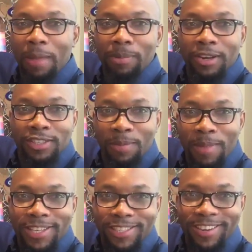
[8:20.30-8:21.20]
button, so
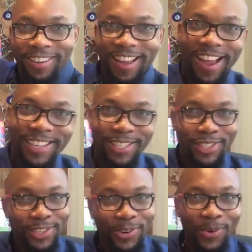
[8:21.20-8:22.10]
make sure you guys
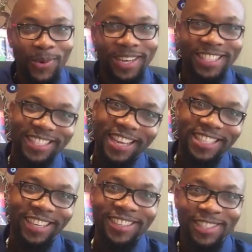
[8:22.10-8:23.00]
do what it says
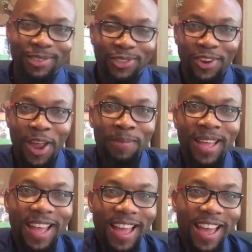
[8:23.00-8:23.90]
here and subscribe.
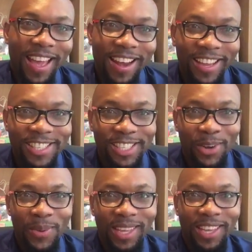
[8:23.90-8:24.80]
And like I
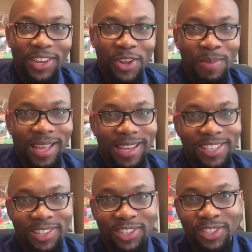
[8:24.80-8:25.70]
said, we can, you know what I mean,
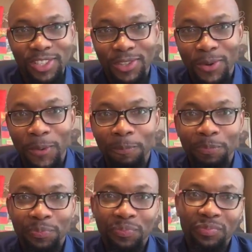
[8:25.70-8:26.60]
continue to do
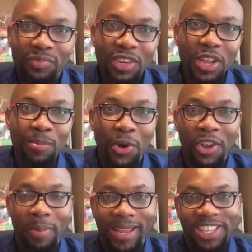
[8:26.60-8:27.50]
more
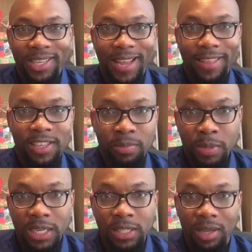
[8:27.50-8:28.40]
communication like this,
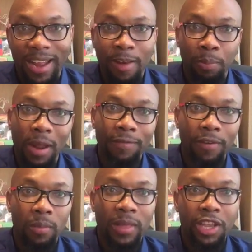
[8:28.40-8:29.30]
because the live
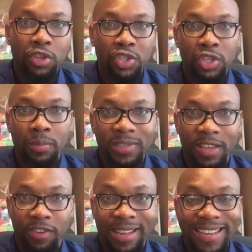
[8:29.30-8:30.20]
platform that YouTube is
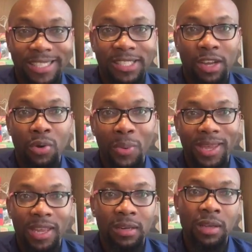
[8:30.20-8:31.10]
giving us now, we
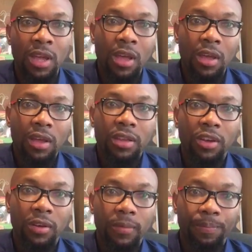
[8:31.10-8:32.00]
can, you
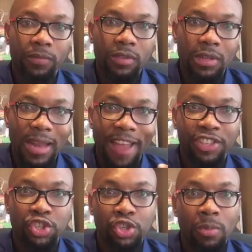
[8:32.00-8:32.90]
know, live
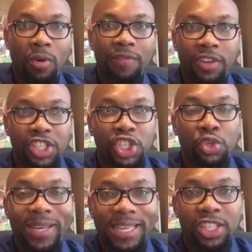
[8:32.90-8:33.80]
stream our video
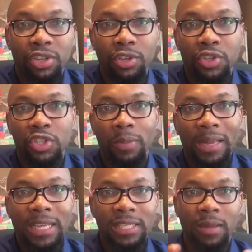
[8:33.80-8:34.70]
straight into YouTube.
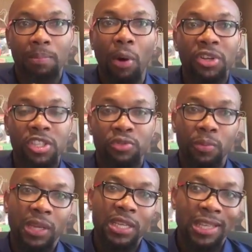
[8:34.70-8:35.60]
It's a bonus as well,
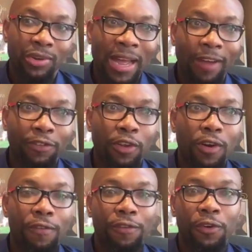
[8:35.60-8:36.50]
because I would have to
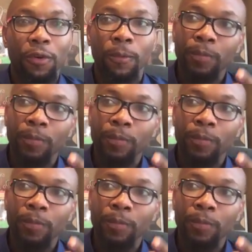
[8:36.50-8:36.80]
go through